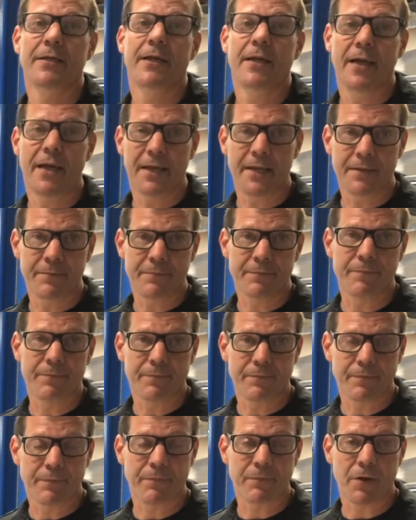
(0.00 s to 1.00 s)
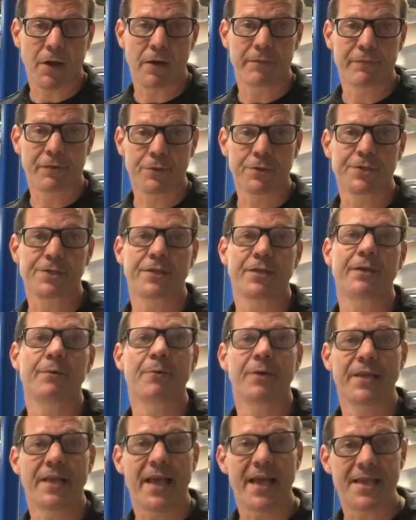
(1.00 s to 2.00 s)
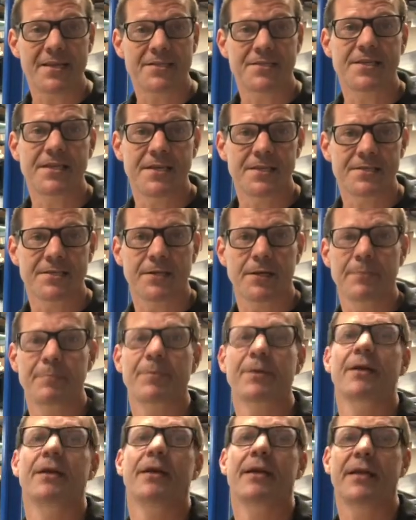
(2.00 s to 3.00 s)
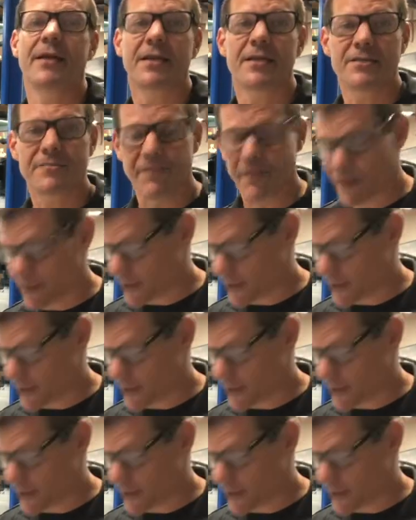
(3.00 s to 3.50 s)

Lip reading: And conversely, when the AC is up, it gets very